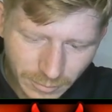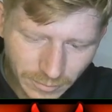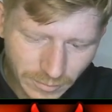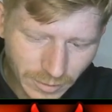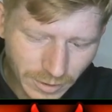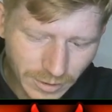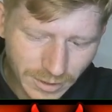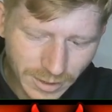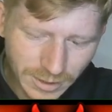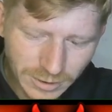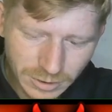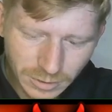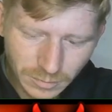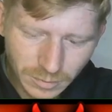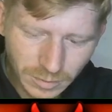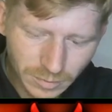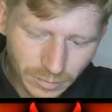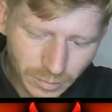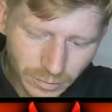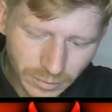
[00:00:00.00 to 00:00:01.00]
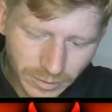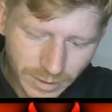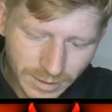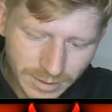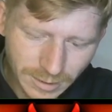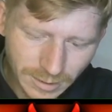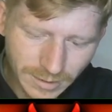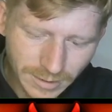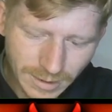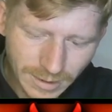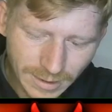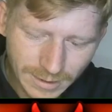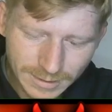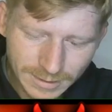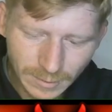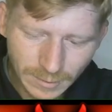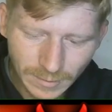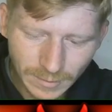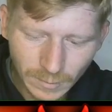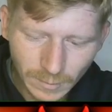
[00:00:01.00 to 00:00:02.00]
We've got a nice couple of Boreas out of that. Let's
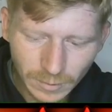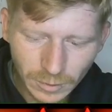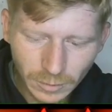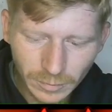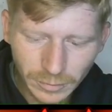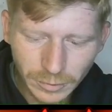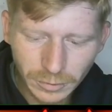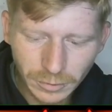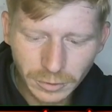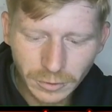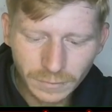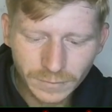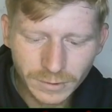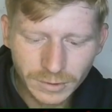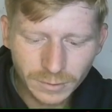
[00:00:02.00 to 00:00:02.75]
get that one popping on over.